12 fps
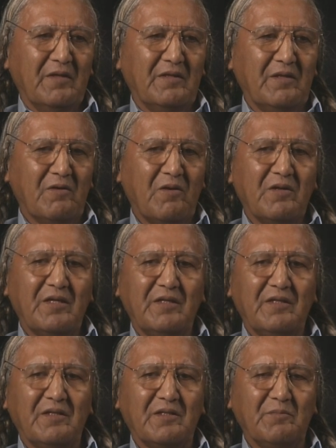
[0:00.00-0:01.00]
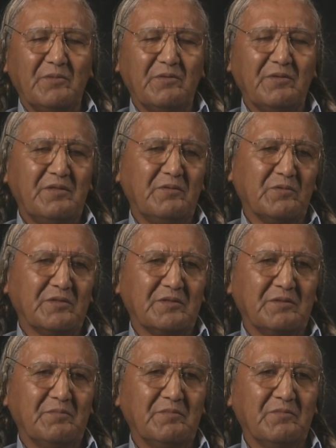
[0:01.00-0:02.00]
The non-Indian community
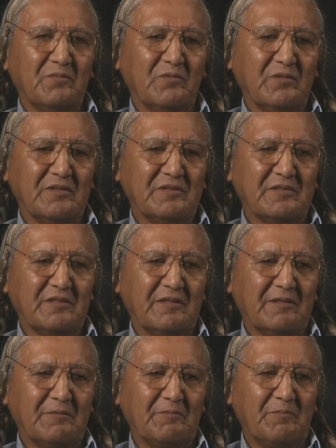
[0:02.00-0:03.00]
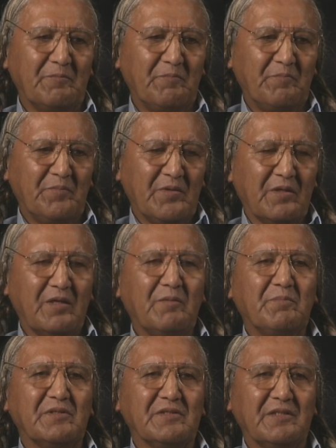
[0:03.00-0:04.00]
was, was uh,
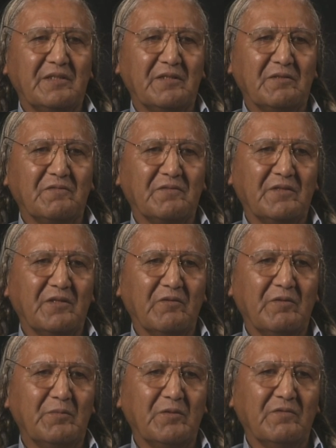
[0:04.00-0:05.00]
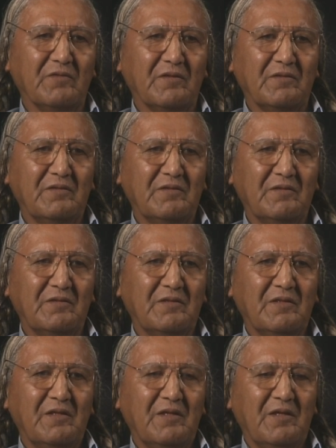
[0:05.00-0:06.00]
compensated for their removal.
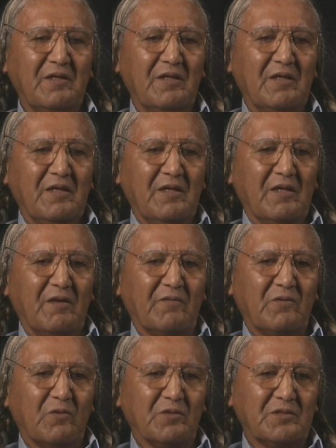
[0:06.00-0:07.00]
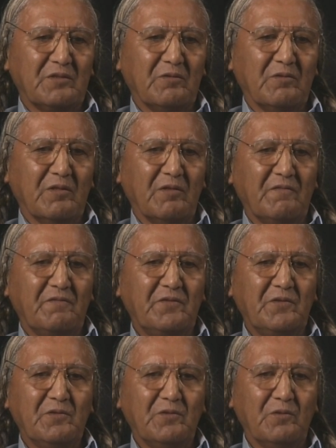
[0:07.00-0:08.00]
Of course, there were a
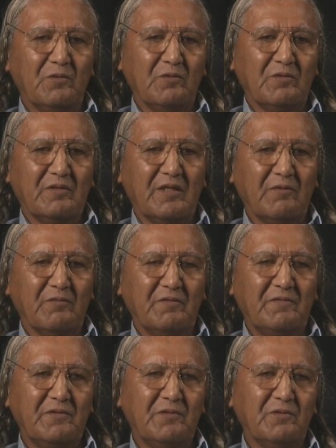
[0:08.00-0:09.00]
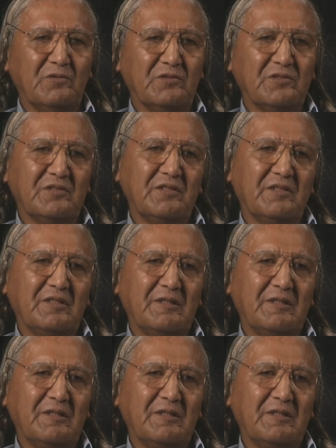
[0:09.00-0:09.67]
few that refused,